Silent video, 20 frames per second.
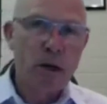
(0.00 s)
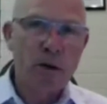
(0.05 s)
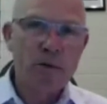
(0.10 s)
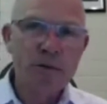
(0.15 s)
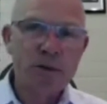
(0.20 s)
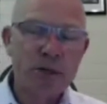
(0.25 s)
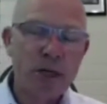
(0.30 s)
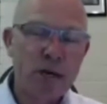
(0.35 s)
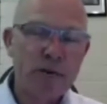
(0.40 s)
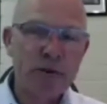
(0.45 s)

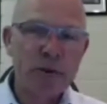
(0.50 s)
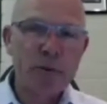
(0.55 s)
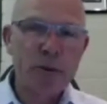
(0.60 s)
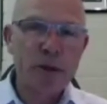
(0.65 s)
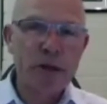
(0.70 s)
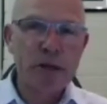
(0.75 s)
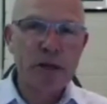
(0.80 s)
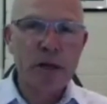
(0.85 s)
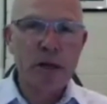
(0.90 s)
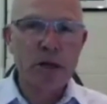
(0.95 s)
obviously
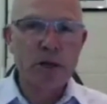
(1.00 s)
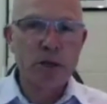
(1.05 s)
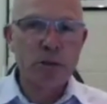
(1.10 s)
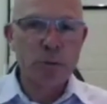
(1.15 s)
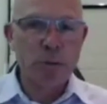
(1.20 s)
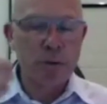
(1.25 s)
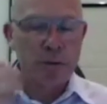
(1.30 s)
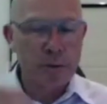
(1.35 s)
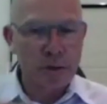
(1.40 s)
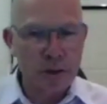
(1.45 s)
everybody knows
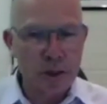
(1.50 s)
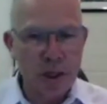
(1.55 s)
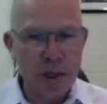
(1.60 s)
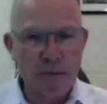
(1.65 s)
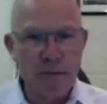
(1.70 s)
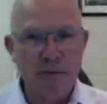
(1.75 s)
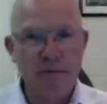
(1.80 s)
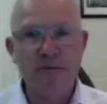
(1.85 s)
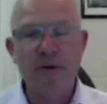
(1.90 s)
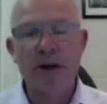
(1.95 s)
we've
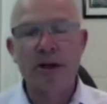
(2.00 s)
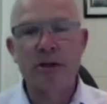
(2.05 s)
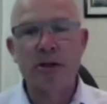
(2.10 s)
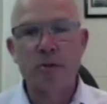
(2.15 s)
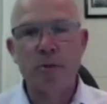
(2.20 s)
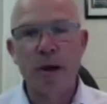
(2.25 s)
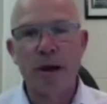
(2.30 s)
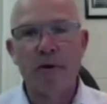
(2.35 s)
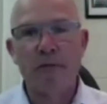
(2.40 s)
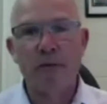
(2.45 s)
received the funds
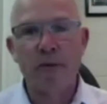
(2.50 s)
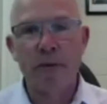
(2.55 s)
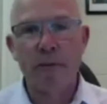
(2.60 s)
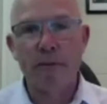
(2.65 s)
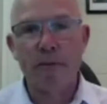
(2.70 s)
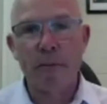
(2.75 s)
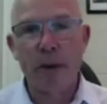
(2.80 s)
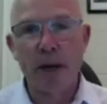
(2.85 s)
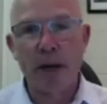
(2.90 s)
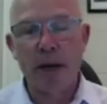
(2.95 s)
back
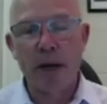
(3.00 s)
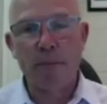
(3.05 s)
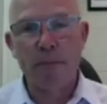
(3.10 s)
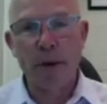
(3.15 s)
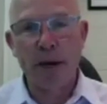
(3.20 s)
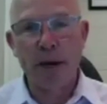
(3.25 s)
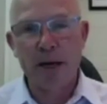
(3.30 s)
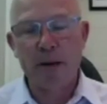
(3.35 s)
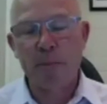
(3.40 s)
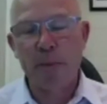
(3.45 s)
from
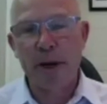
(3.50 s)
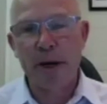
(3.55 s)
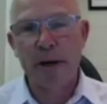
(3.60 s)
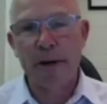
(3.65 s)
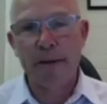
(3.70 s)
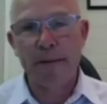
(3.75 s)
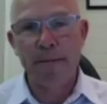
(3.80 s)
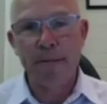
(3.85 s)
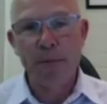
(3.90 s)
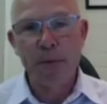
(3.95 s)

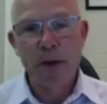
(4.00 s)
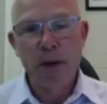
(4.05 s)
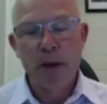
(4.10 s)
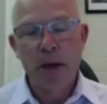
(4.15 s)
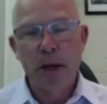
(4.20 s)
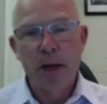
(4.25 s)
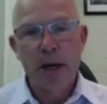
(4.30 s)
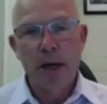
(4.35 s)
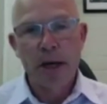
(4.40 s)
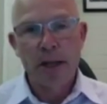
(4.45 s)
PayPal.
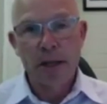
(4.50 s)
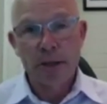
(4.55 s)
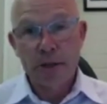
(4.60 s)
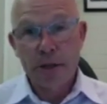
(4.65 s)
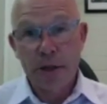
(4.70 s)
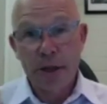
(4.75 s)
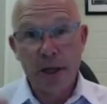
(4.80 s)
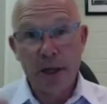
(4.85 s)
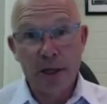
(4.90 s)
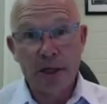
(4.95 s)

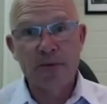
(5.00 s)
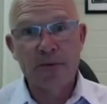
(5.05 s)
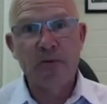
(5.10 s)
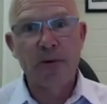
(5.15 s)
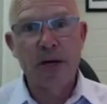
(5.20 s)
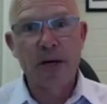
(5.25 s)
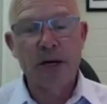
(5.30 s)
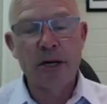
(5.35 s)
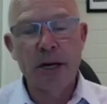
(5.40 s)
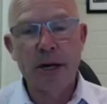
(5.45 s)
So that's
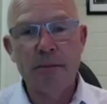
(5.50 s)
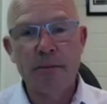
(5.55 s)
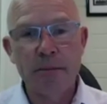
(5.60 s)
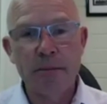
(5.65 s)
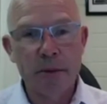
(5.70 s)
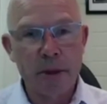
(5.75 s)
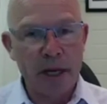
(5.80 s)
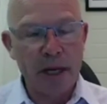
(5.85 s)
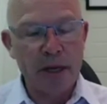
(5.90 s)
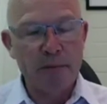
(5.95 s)
freed
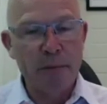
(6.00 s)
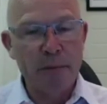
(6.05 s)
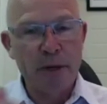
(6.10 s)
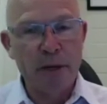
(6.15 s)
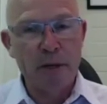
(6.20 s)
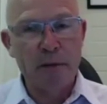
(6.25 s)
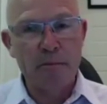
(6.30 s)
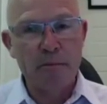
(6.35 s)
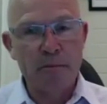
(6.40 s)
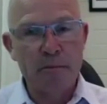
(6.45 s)
up. They've
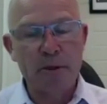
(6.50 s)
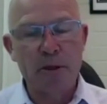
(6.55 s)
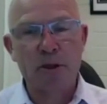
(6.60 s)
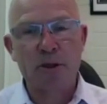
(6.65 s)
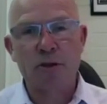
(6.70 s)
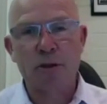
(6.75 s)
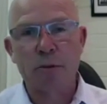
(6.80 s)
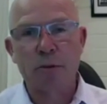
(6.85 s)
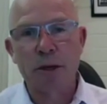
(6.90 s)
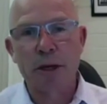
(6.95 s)
been
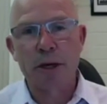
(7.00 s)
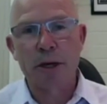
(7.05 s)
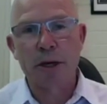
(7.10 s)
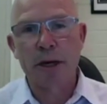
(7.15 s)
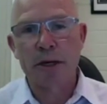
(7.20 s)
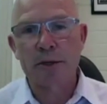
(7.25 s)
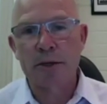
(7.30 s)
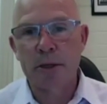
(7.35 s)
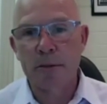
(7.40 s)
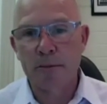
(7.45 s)
distributed
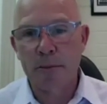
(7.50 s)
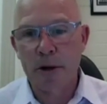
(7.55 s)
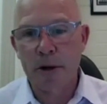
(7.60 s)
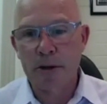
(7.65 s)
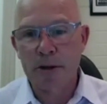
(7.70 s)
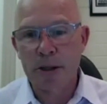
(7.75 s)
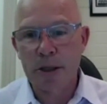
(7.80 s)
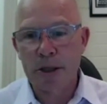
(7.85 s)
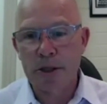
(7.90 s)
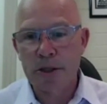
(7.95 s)
out to the
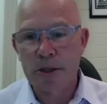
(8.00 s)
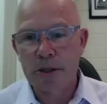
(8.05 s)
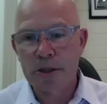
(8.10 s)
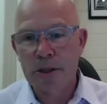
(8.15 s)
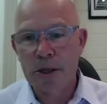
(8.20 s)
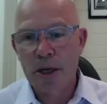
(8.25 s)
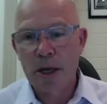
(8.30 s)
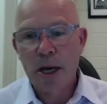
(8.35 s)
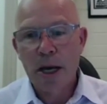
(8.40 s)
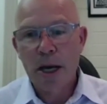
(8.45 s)

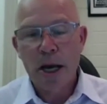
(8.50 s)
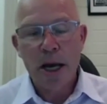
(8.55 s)
processors.